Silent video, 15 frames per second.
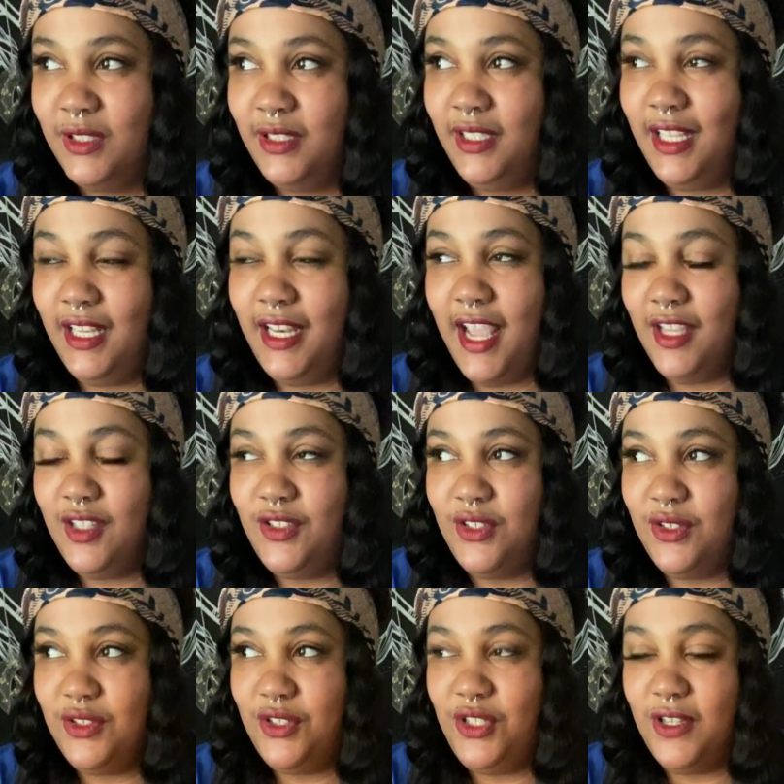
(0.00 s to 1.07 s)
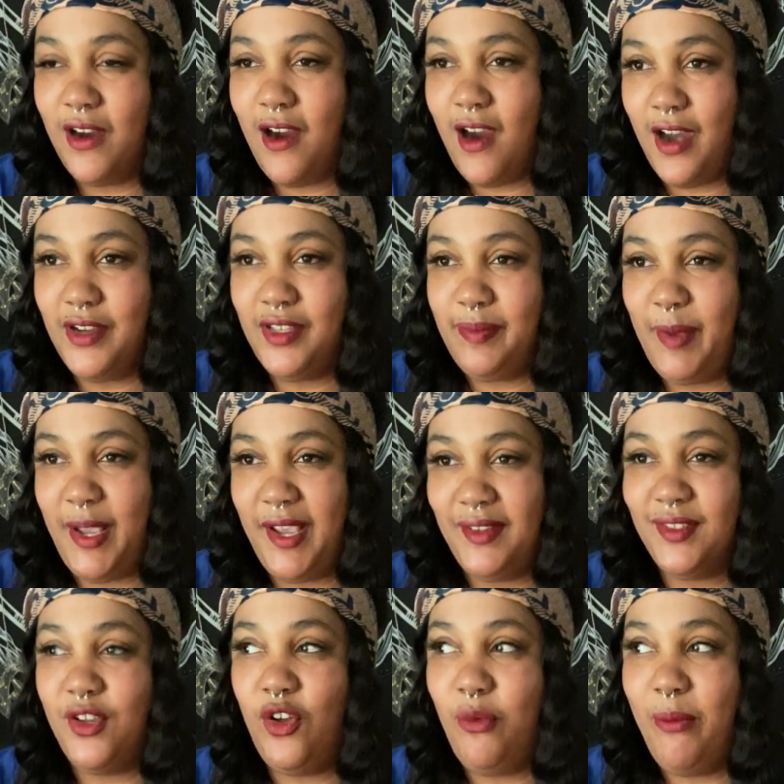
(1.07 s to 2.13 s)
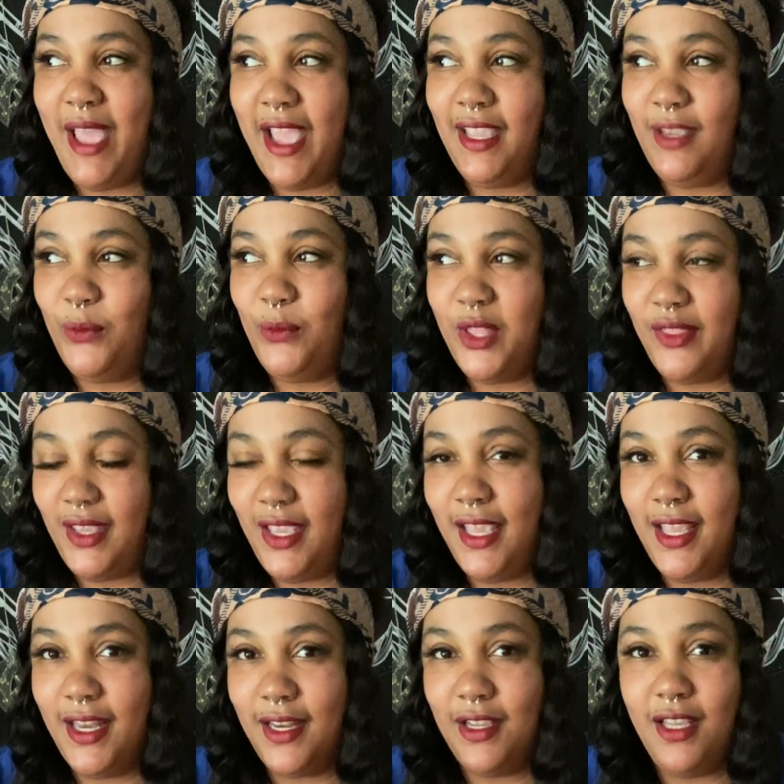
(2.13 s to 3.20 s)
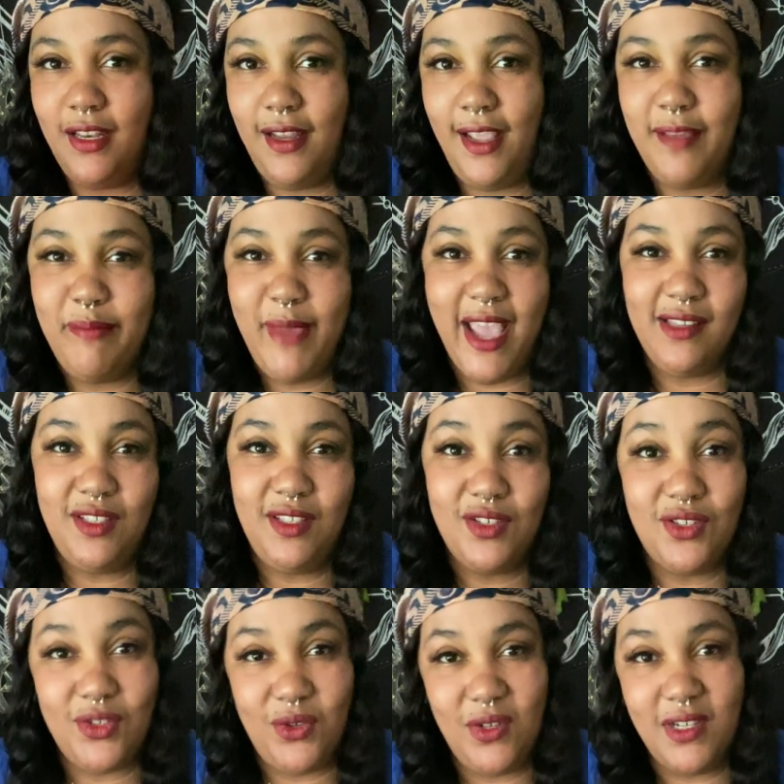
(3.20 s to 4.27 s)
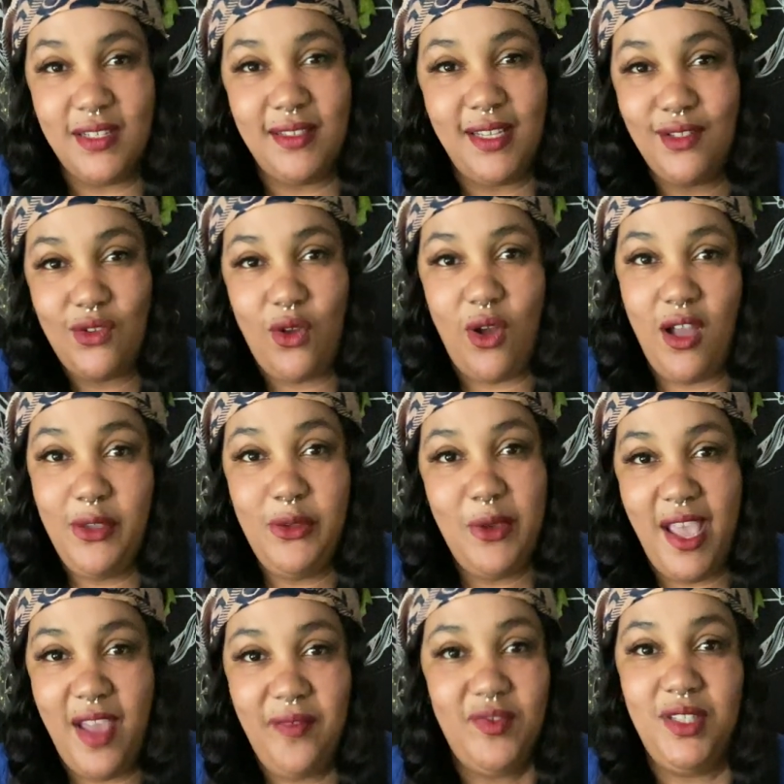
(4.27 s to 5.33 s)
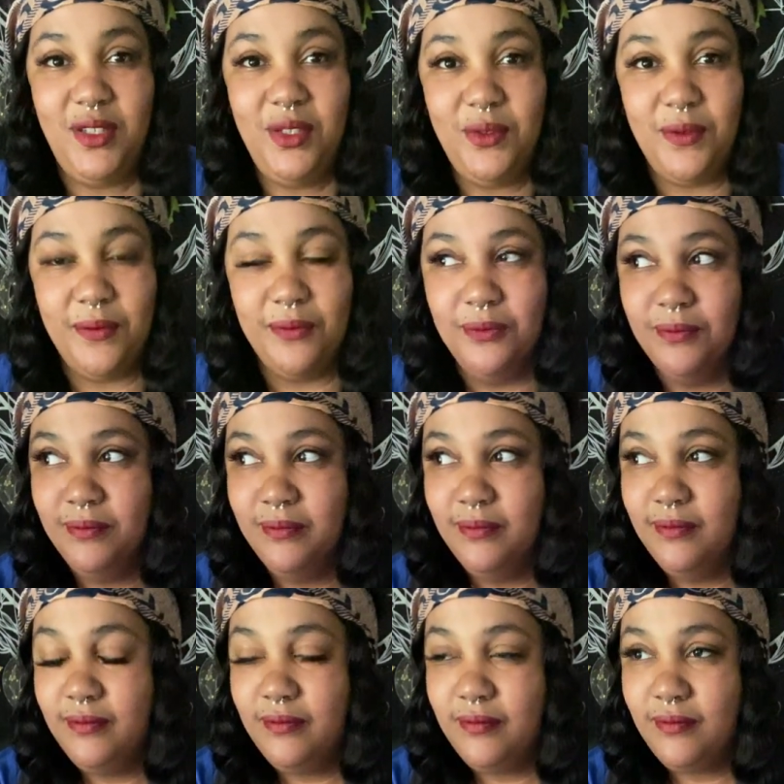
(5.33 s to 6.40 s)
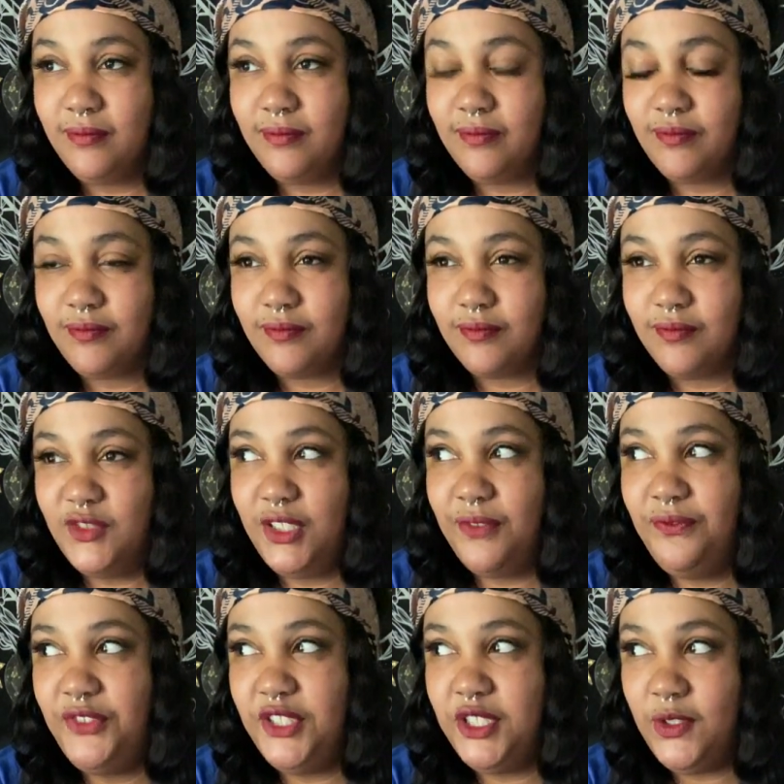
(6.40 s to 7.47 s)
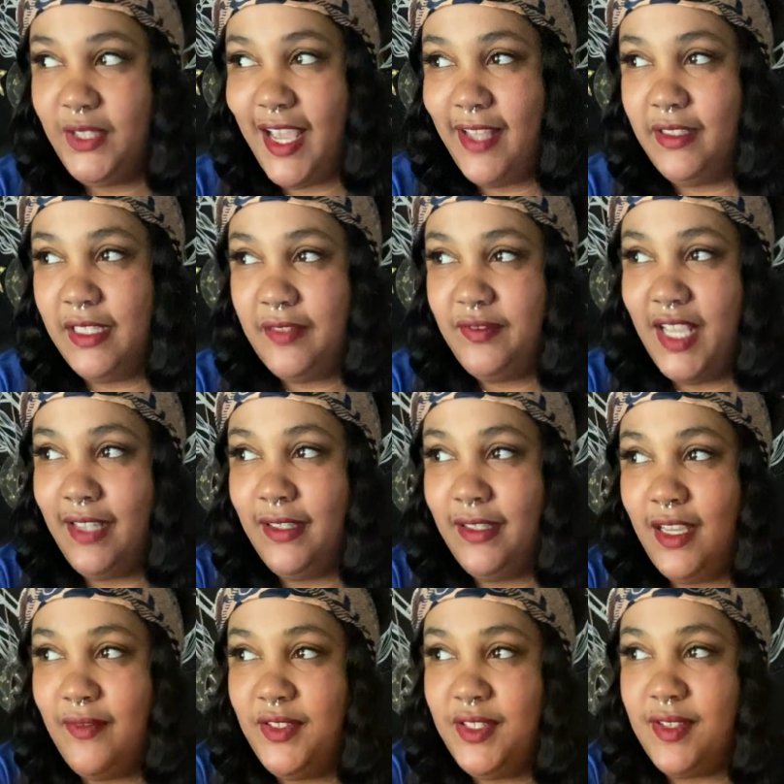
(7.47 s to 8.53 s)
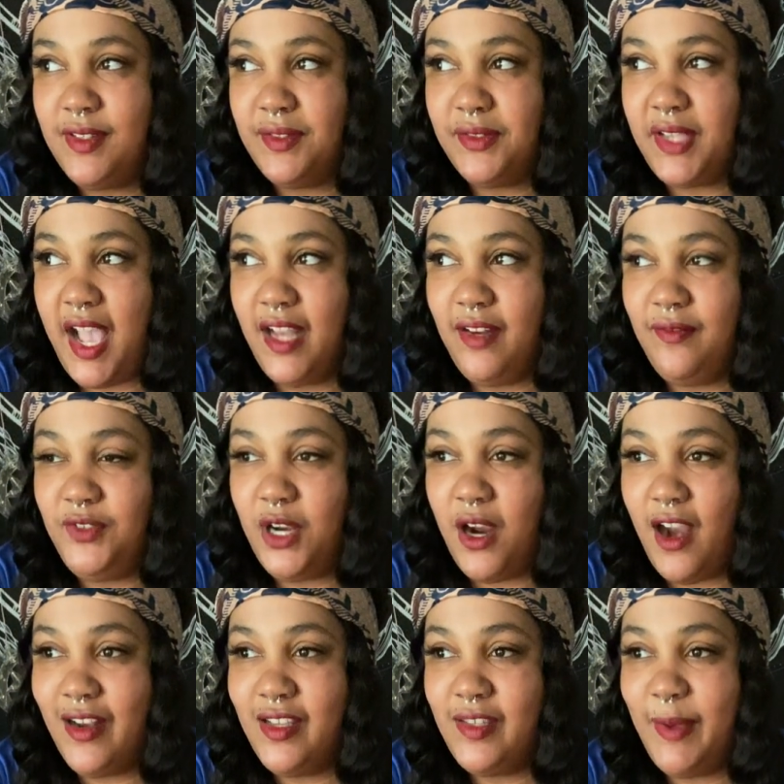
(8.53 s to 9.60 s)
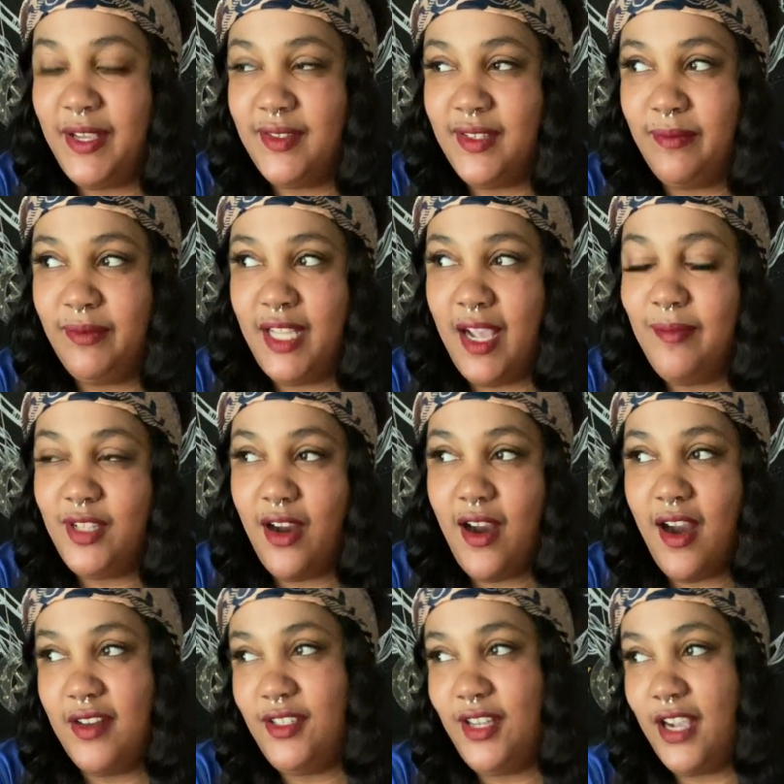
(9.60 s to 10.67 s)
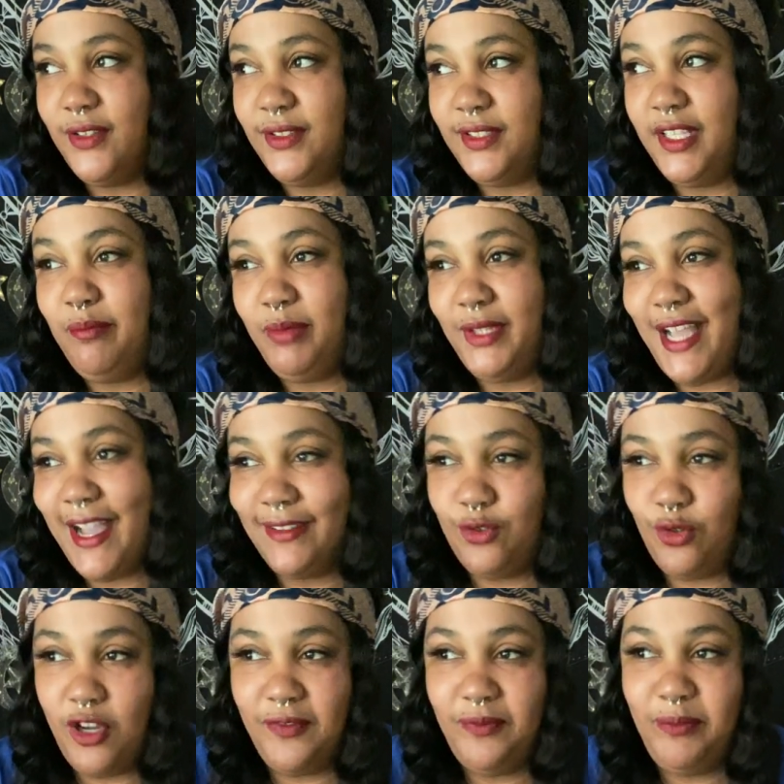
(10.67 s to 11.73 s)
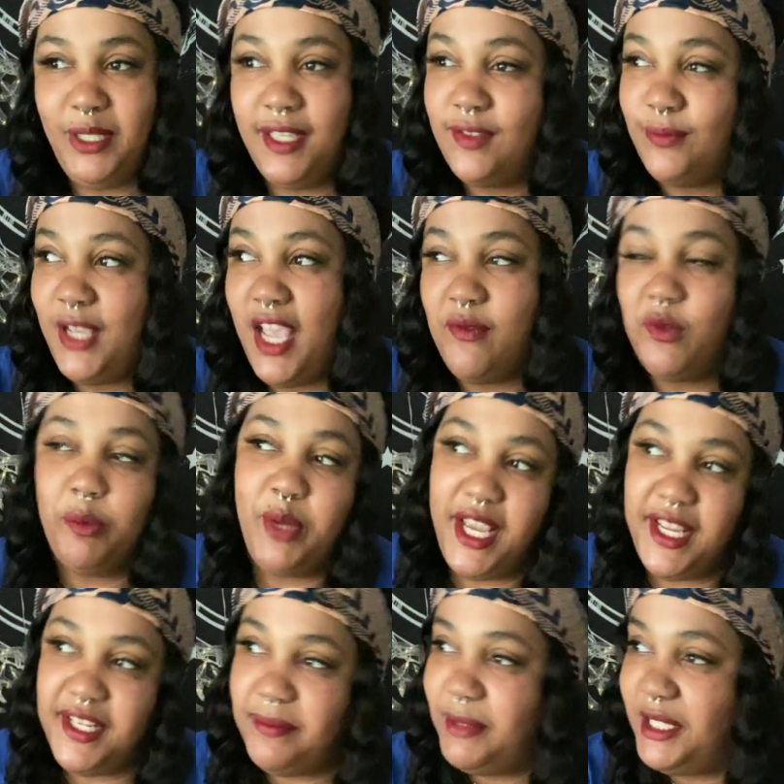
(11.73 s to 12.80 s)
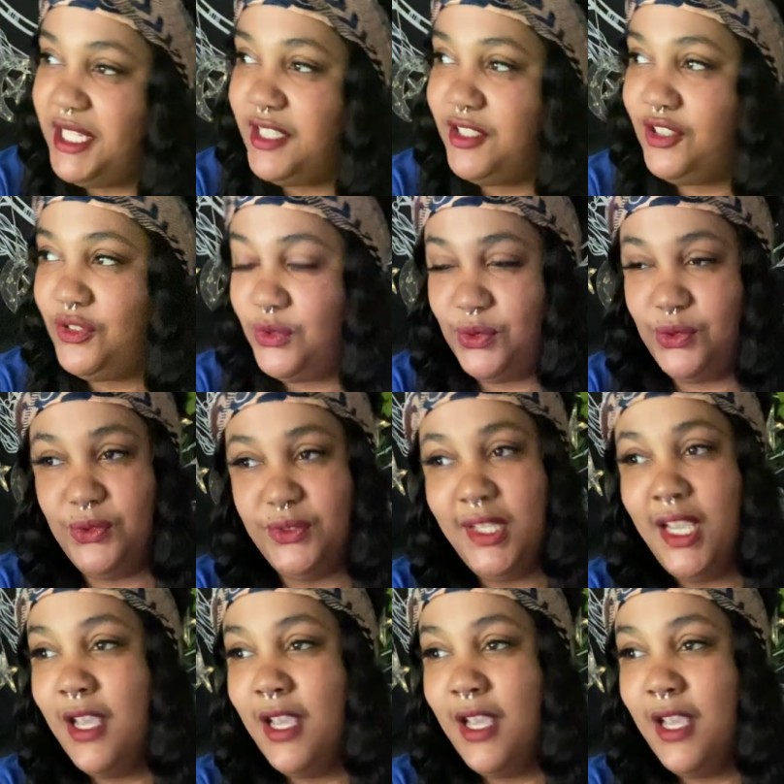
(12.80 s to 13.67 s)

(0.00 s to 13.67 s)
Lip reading: connect to your heart space, go back within, connect back to source. That's all you have to do to feel that love. That love is inside of your heart space. Sometimes our heart chakras get blocked off because we have abandonment issues,